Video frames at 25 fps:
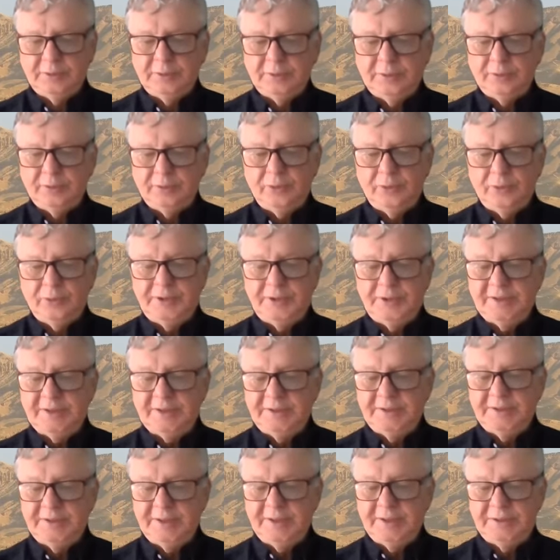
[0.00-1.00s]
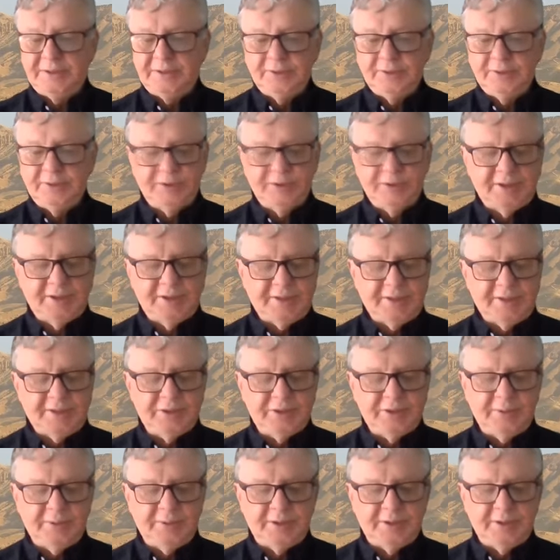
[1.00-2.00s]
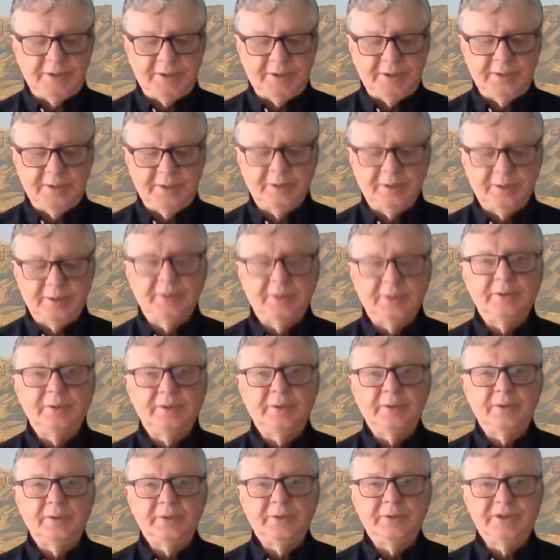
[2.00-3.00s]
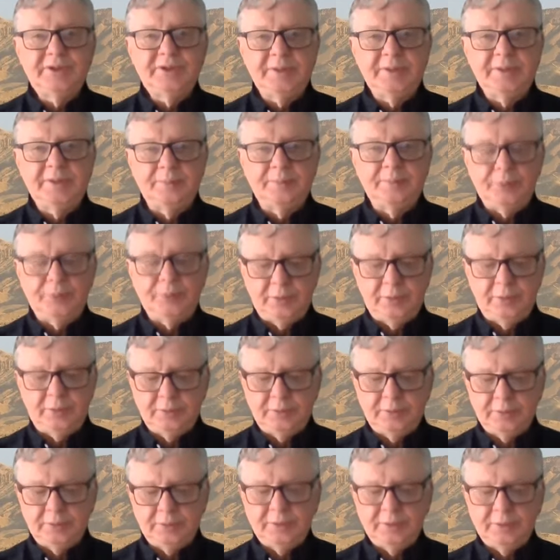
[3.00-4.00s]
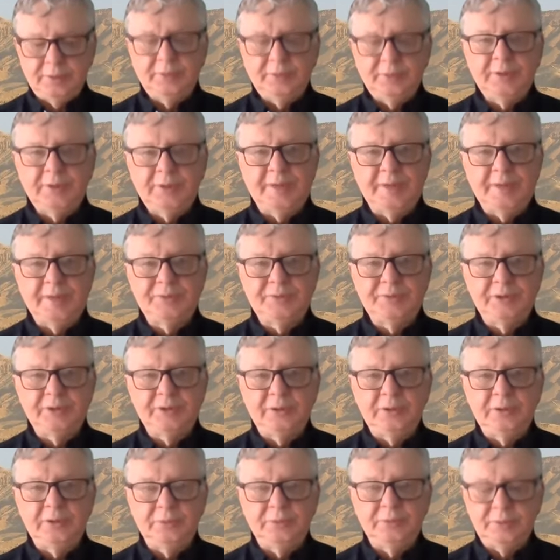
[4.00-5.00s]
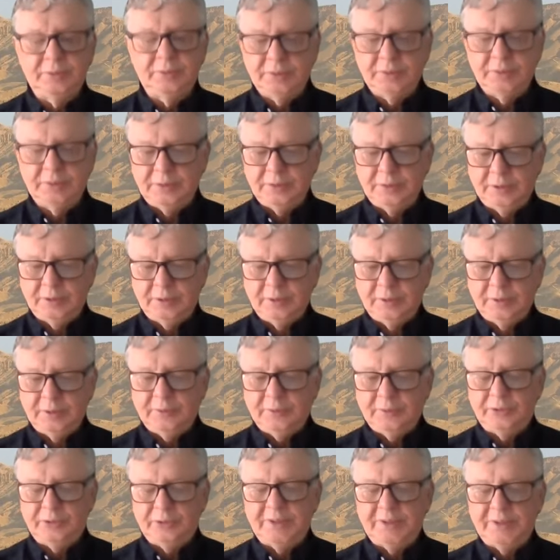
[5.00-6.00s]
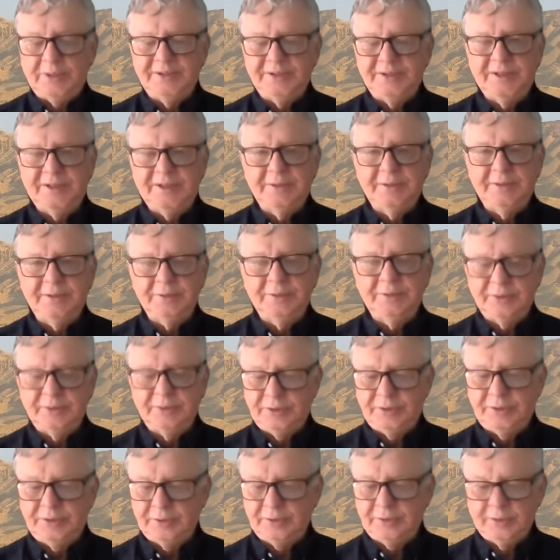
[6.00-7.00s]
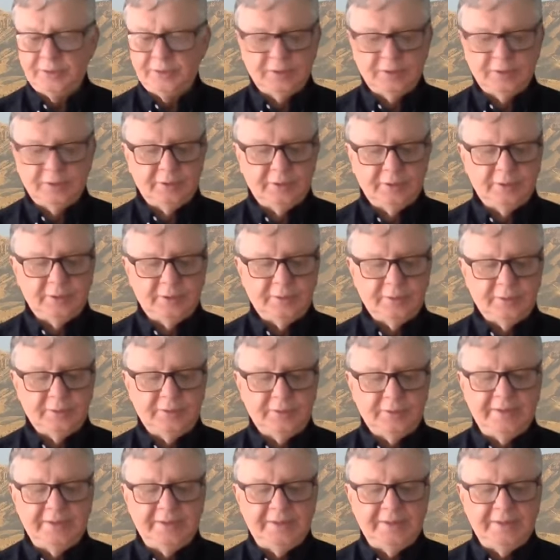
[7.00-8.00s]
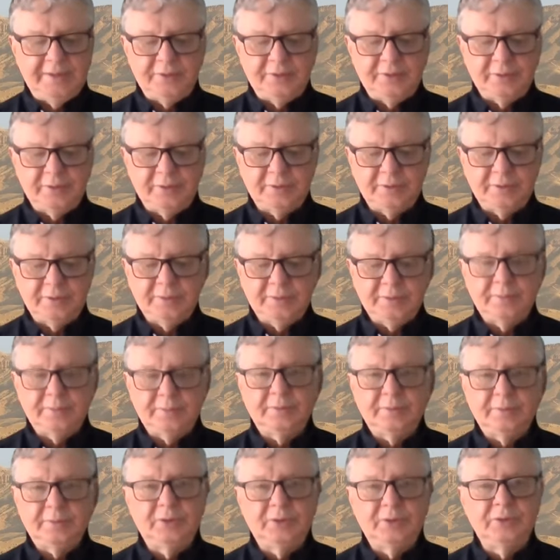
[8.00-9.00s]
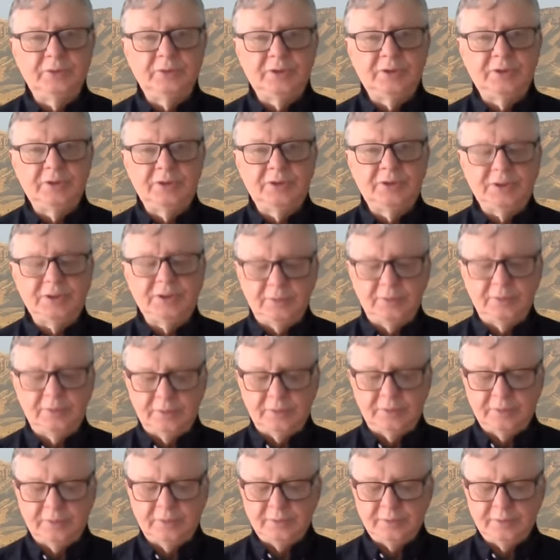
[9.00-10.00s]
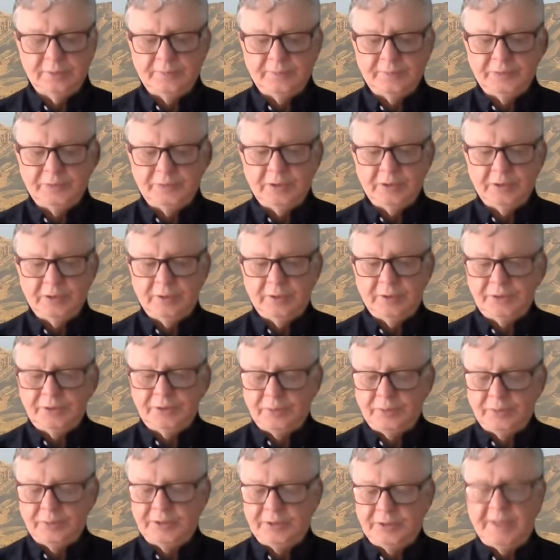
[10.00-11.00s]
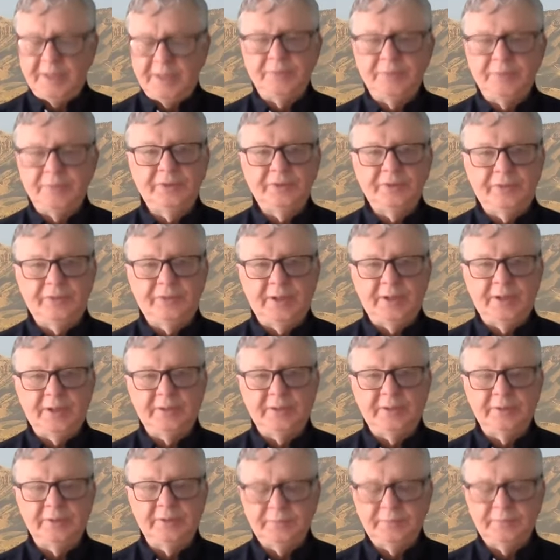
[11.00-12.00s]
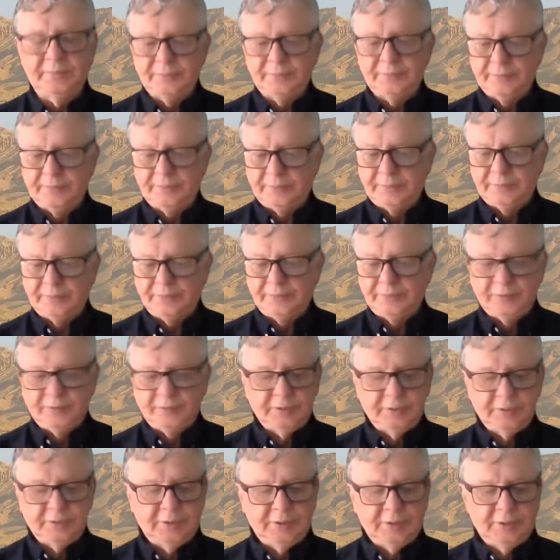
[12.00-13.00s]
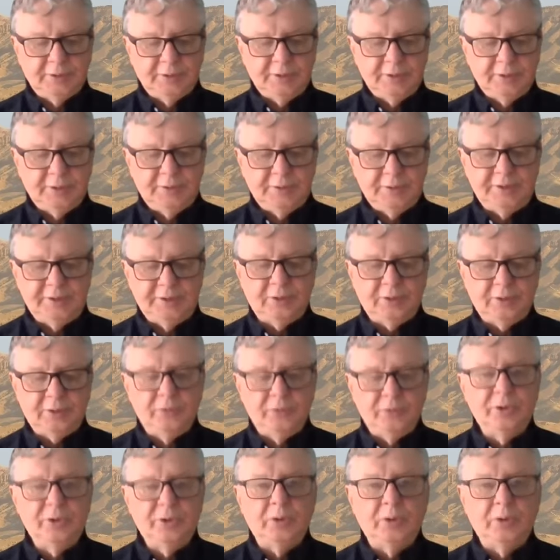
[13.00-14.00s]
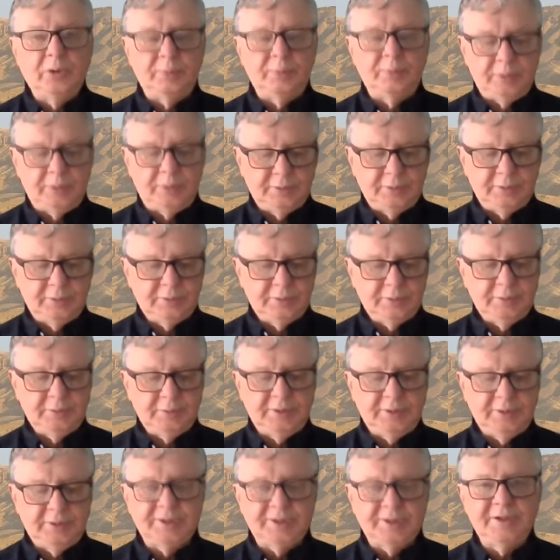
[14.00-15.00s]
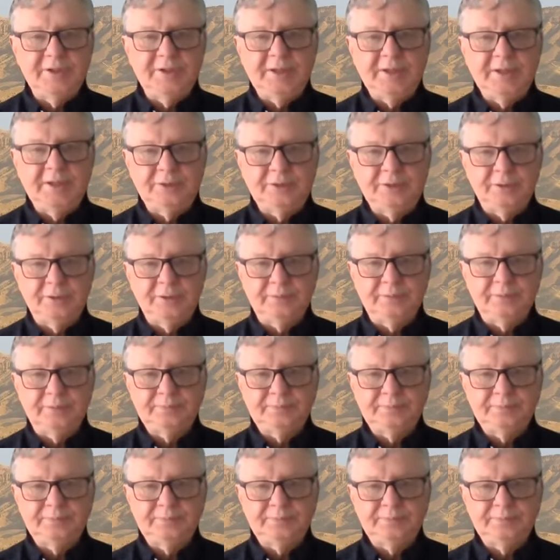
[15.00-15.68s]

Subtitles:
Other designations attached to it are the simple, the absolute, the transcendence, the infinite, the unconditioned, and sometimes the Father. It is unknowable in its nature,